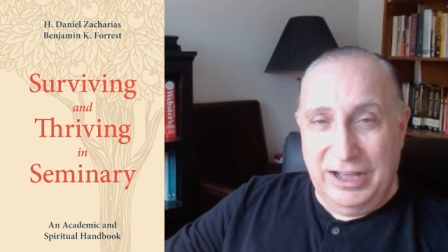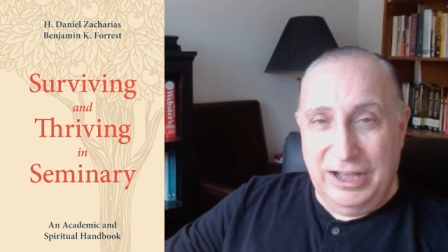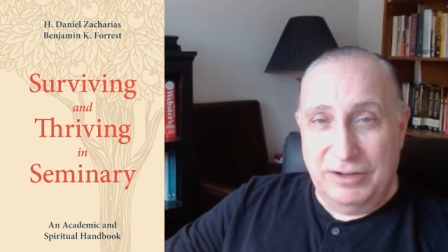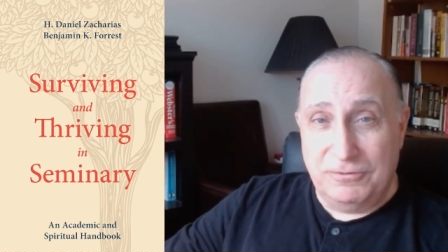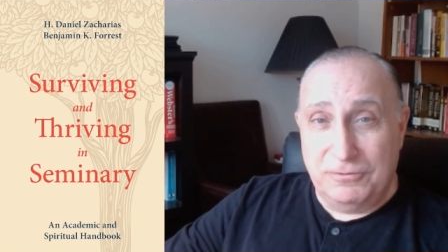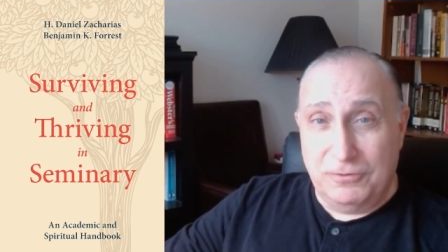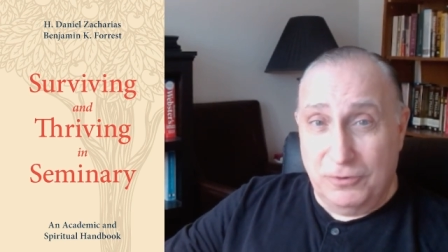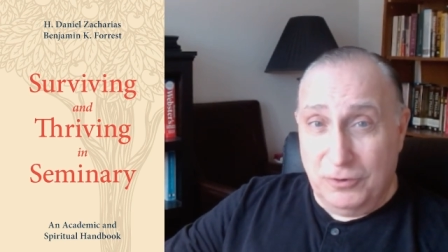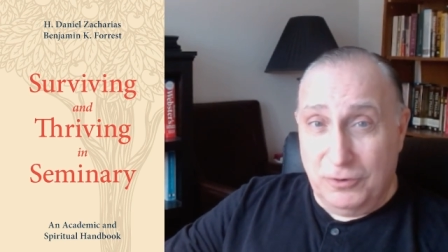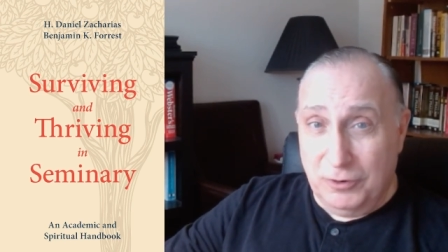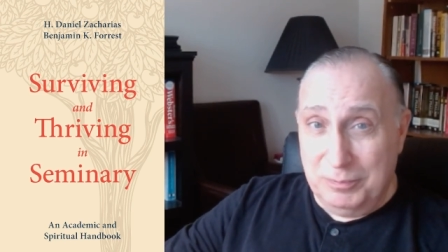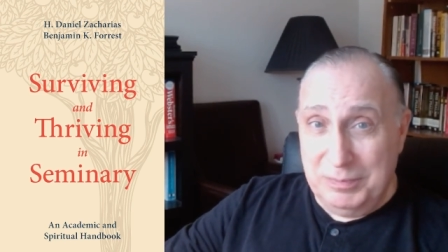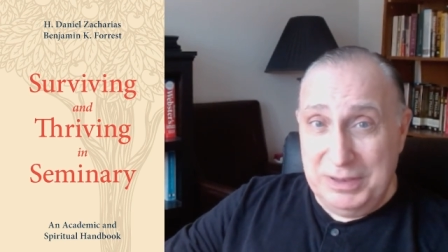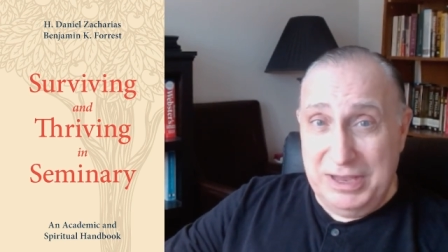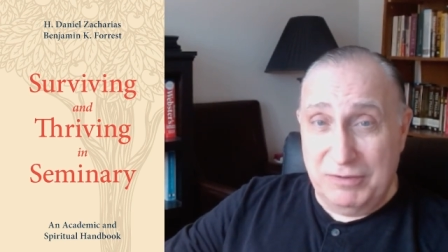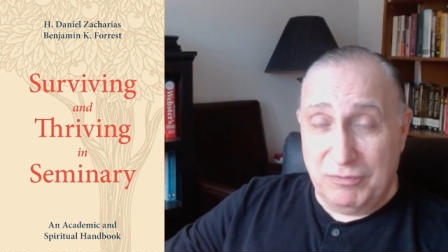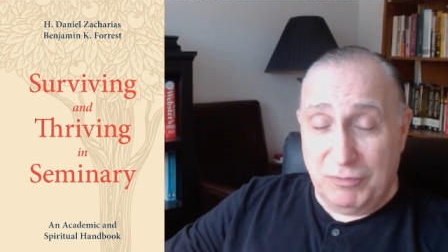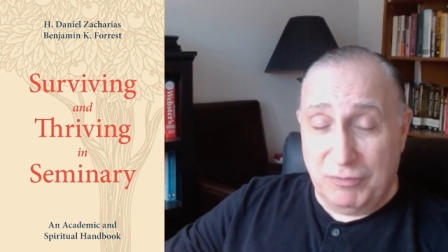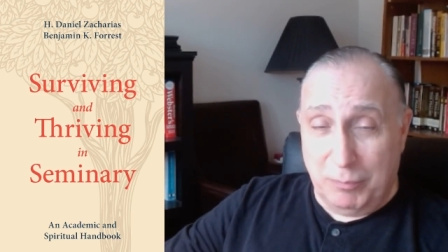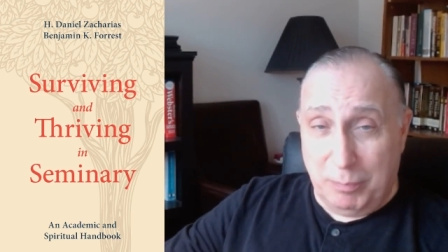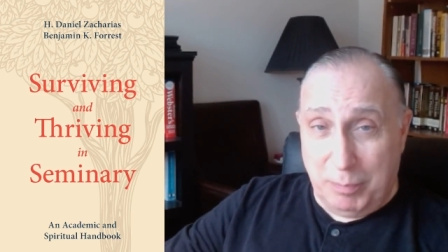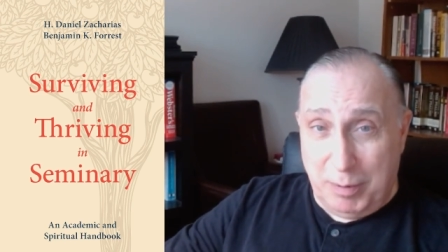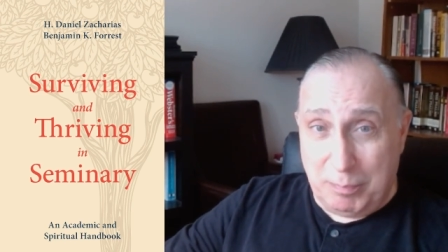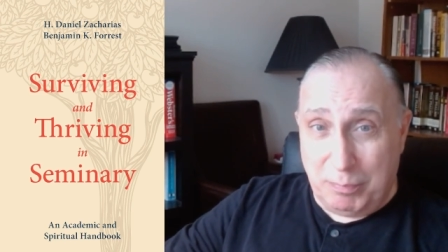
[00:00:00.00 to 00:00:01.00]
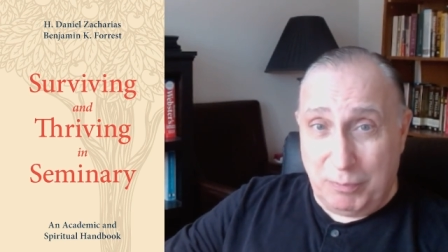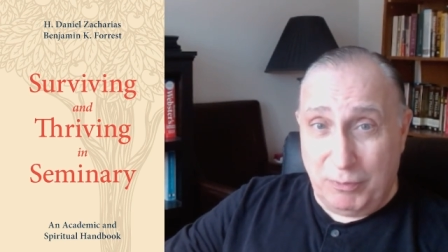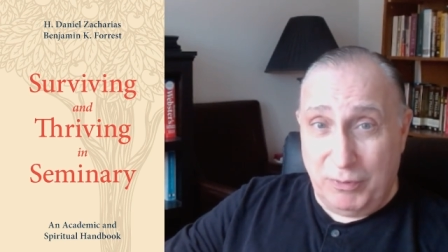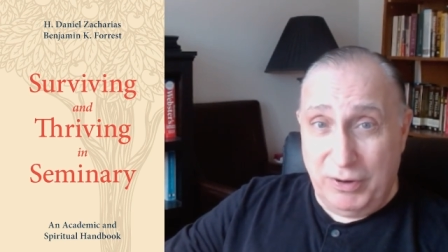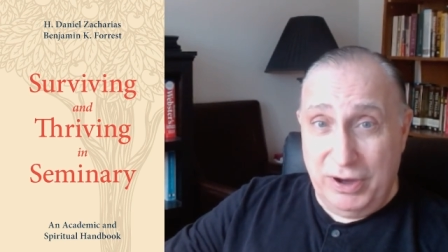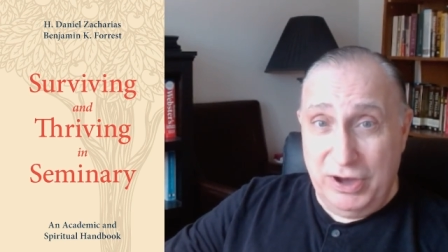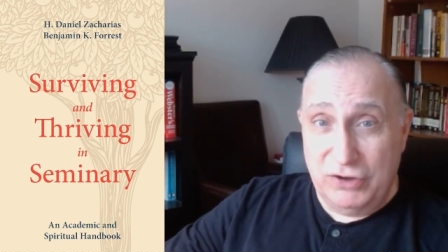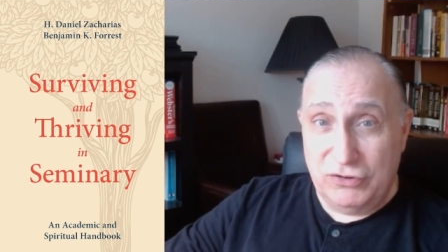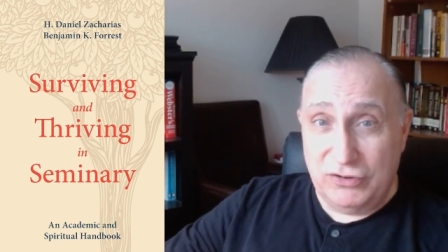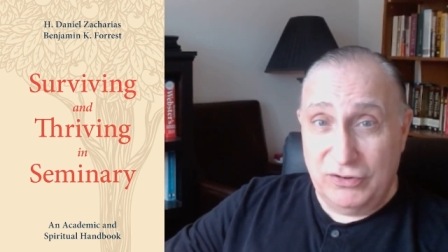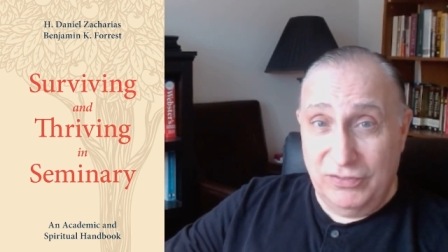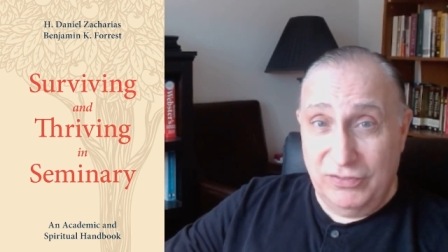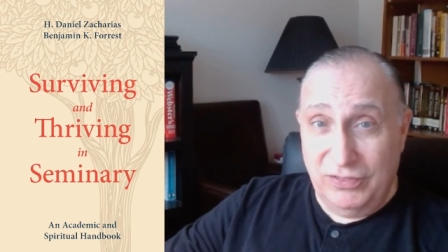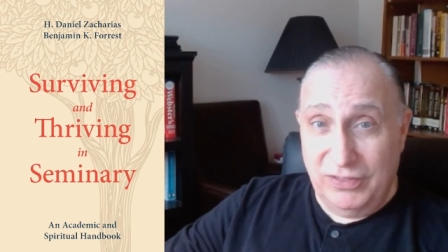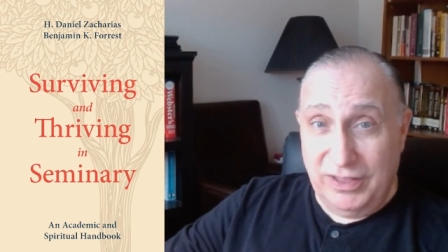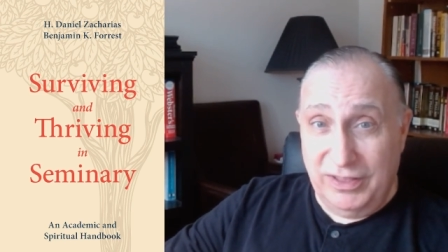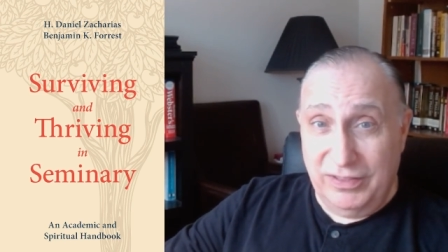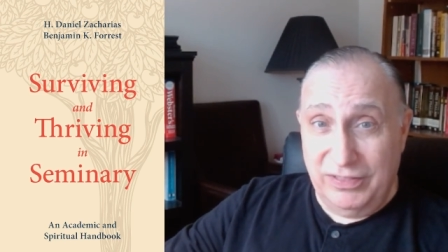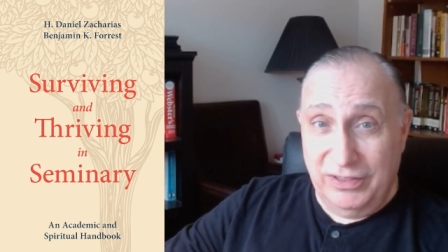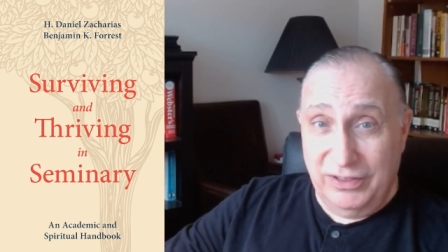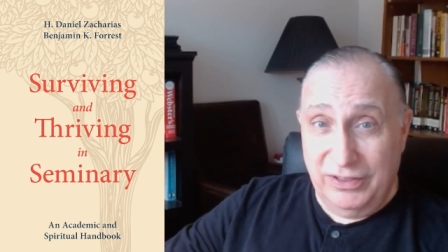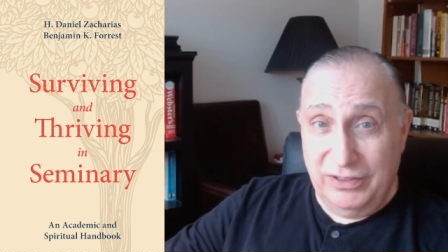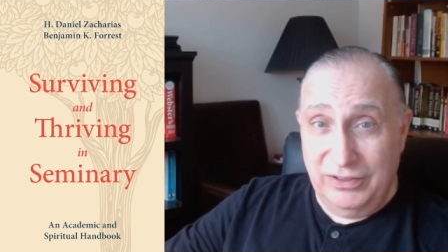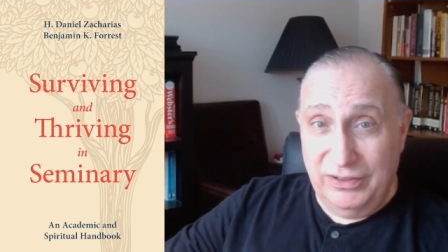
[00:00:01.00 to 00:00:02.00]
for me for preparation
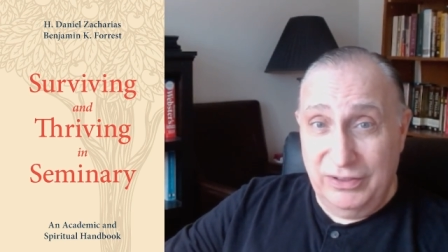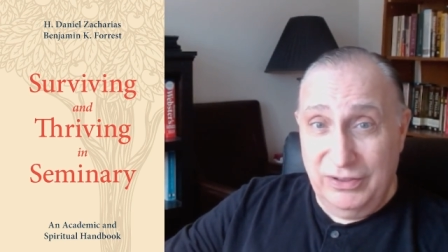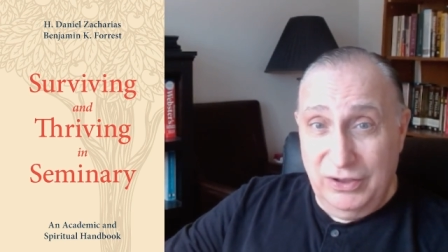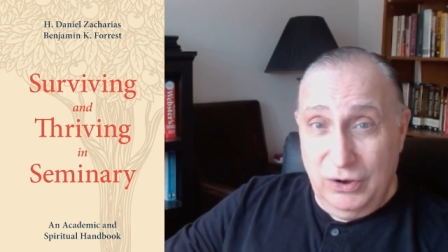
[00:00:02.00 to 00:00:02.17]
than the